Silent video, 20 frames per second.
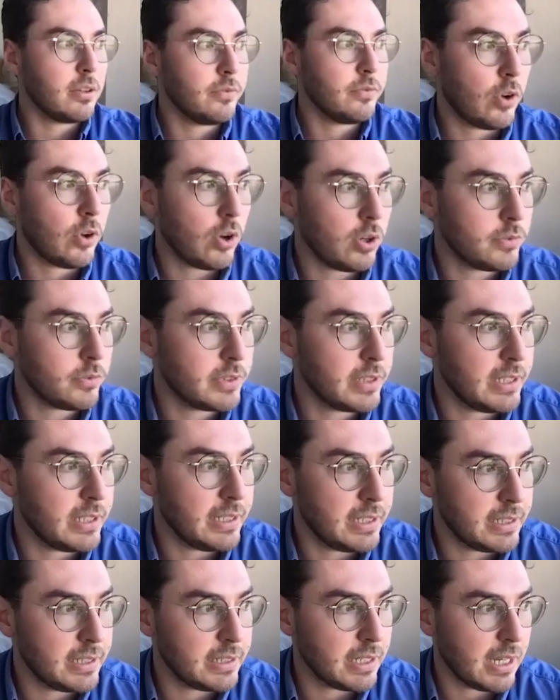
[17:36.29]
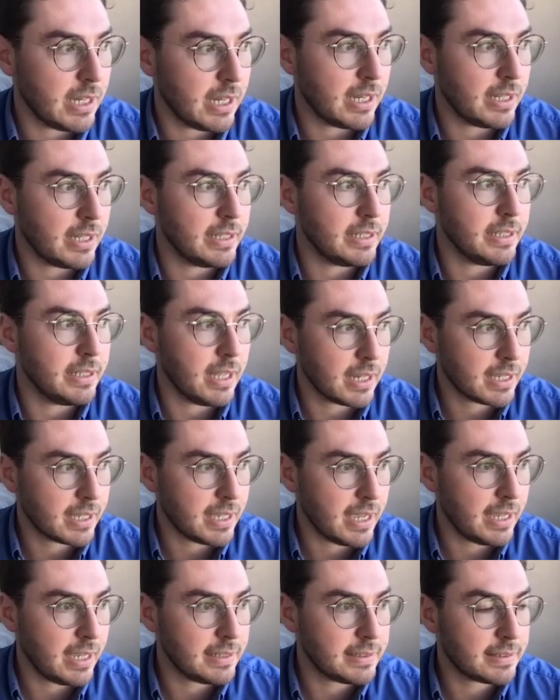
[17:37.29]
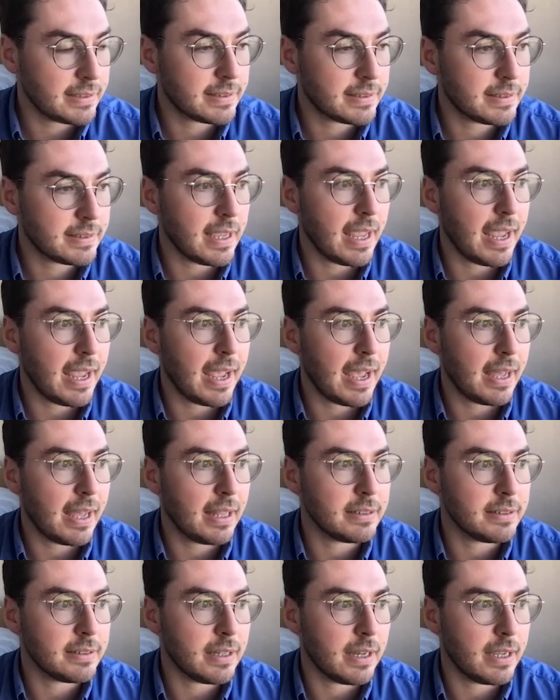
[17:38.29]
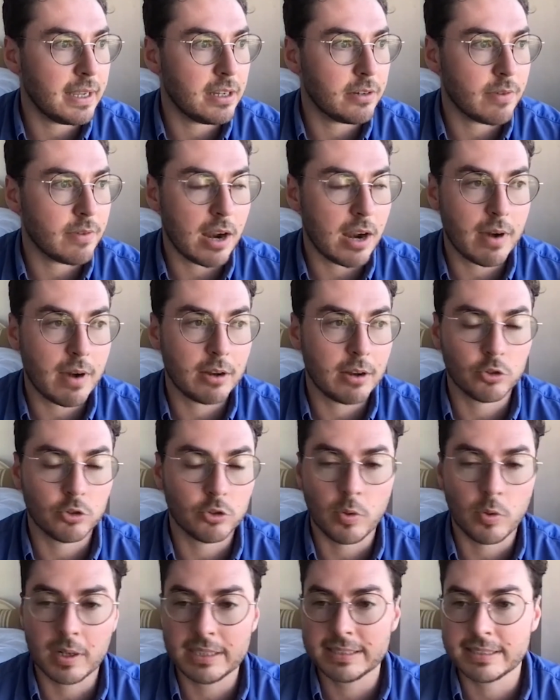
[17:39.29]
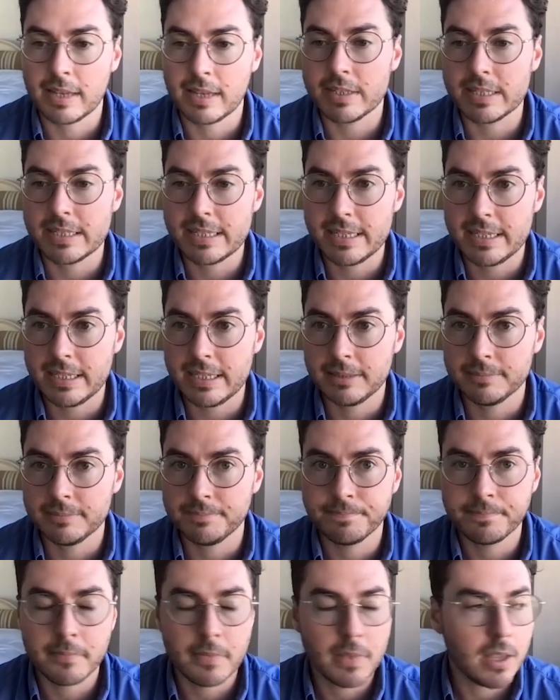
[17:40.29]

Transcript: involved in NutKase, and around 2017,